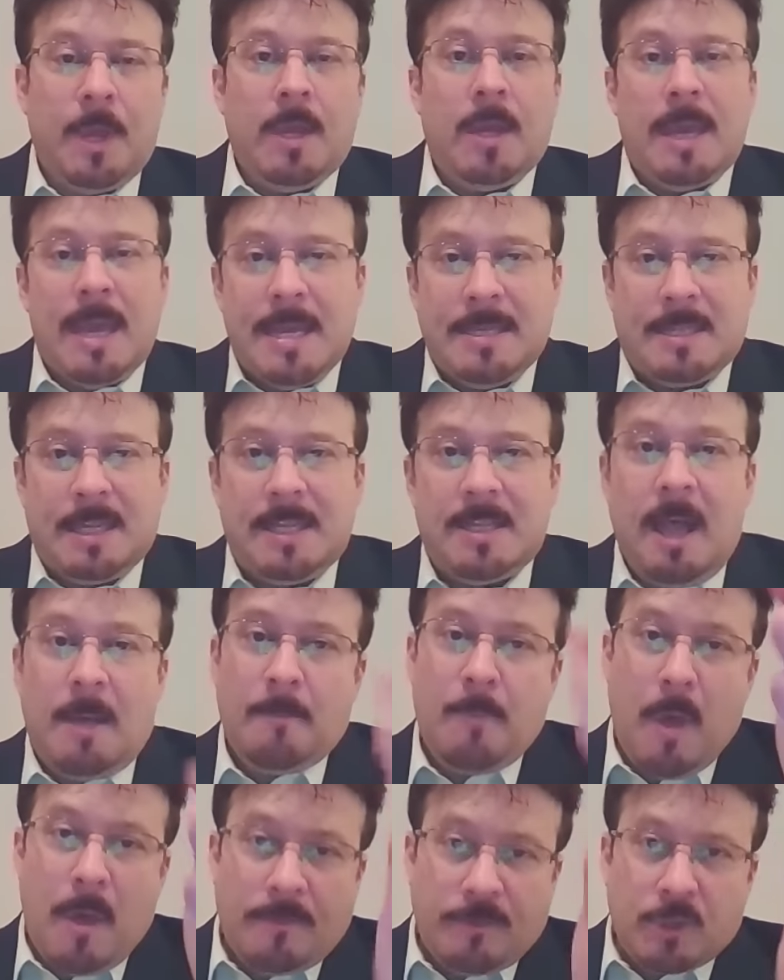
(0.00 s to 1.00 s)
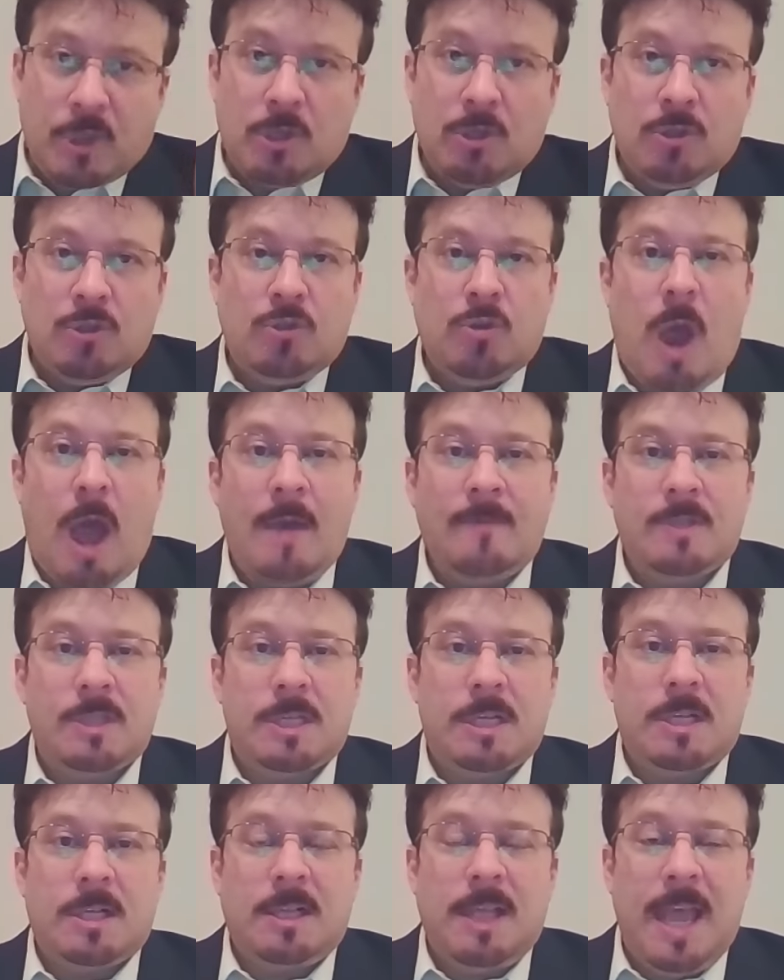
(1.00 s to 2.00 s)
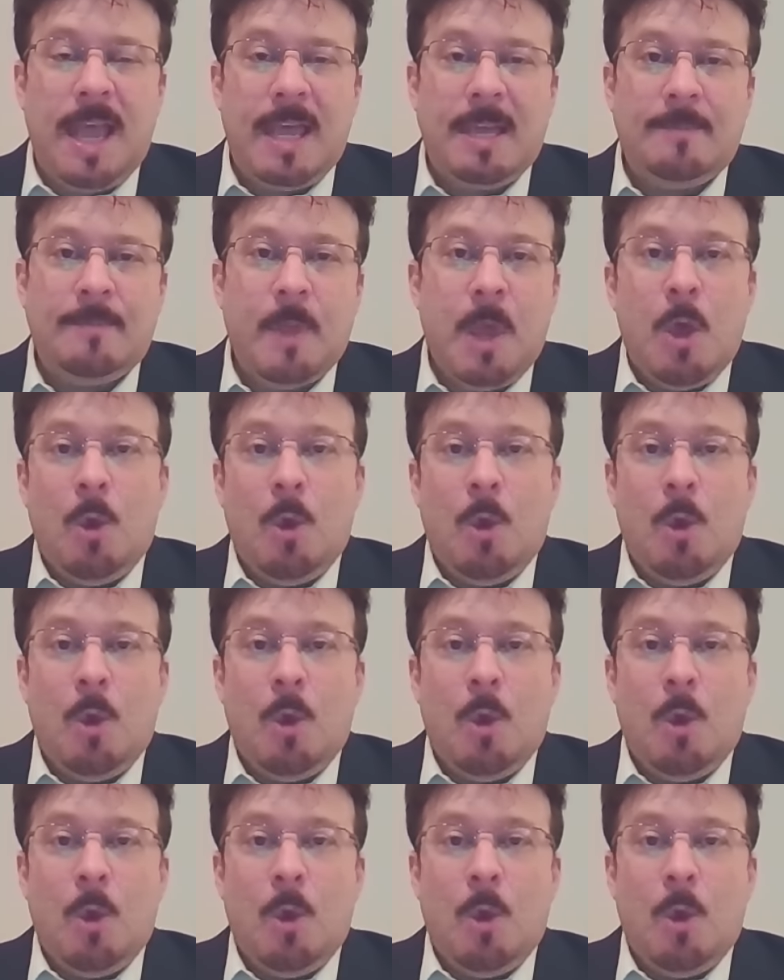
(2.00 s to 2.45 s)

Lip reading: Easy dump-offs, drives to the lane,